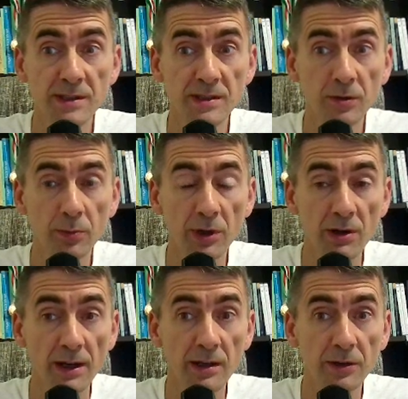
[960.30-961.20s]
to be
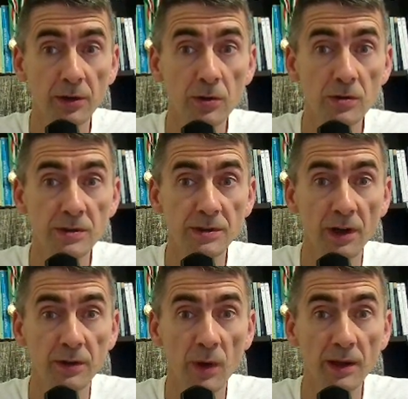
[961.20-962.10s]
ready to use the
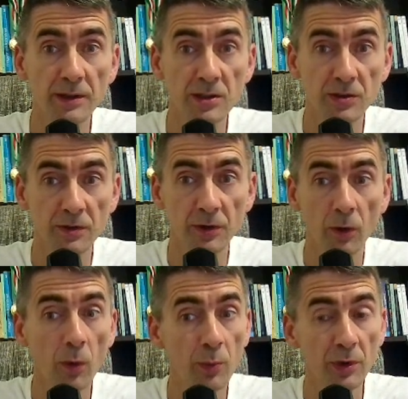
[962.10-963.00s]
advantage of the
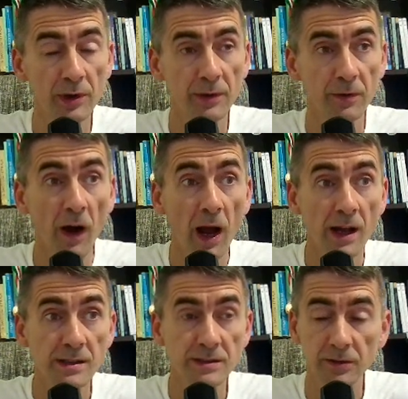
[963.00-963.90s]
opened
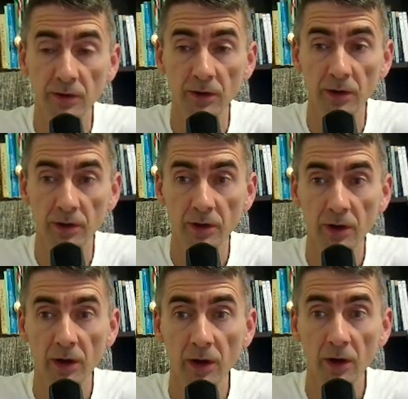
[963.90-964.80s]
files or
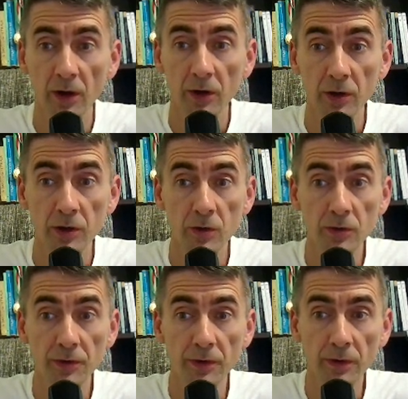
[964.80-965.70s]
new
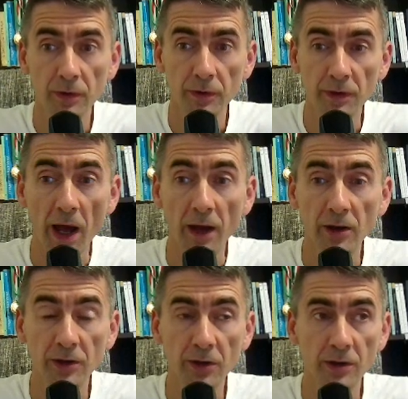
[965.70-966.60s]

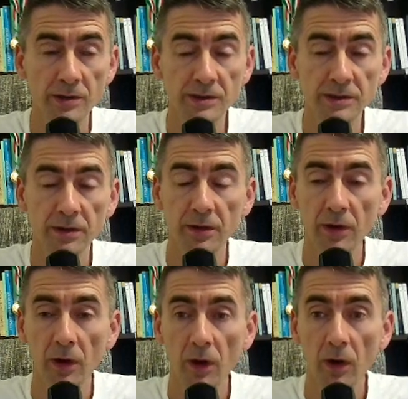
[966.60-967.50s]
diagonals
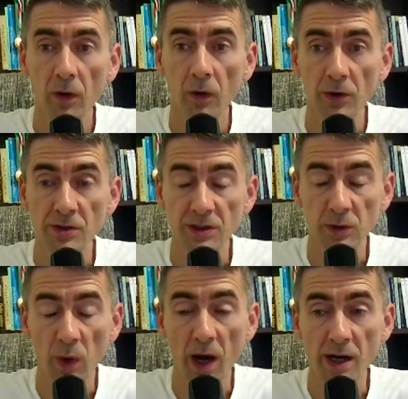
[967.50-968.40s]
or the
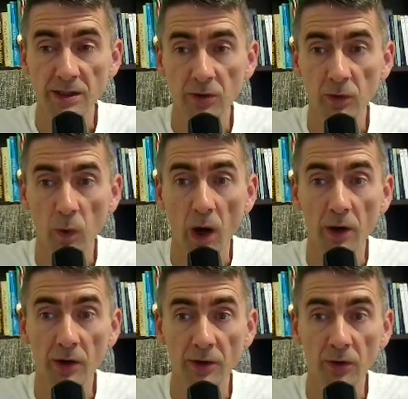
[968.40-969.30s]
squares
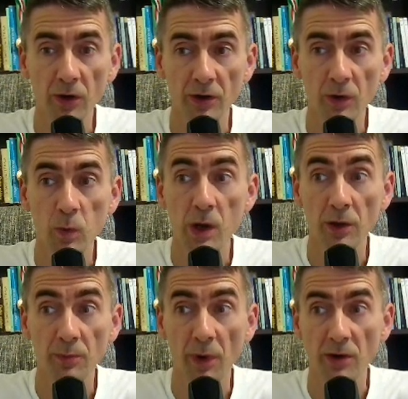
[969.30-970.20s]
conquired or the
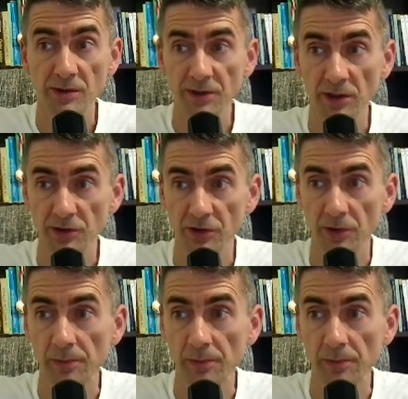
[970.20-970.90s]
weakened pawn structure.